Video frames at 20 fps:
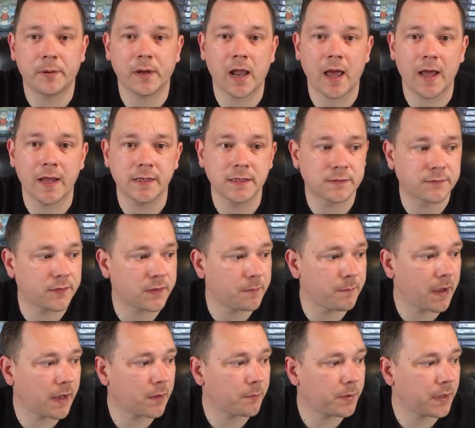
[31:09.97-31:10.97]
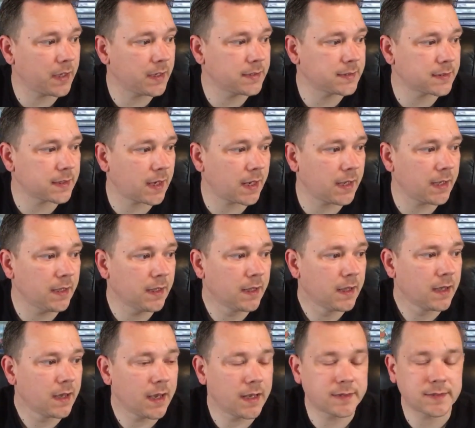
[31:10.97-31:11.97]
plans for the Mega PC.
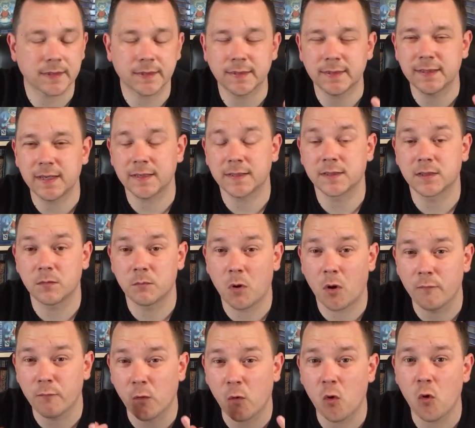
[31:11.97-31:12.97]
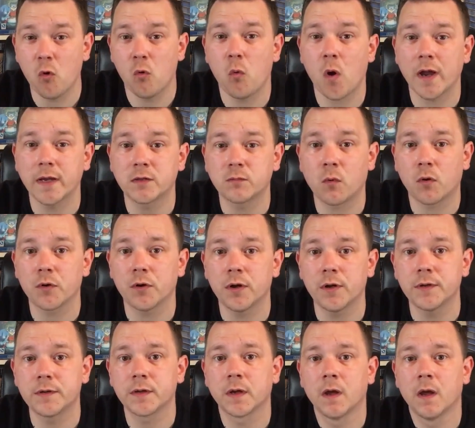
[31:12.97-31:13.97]
It's a system I've always
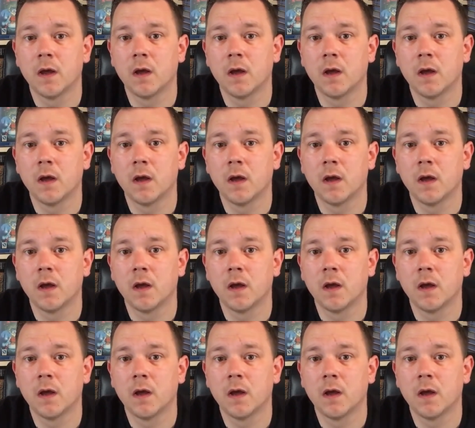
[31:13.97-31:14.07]
wanted.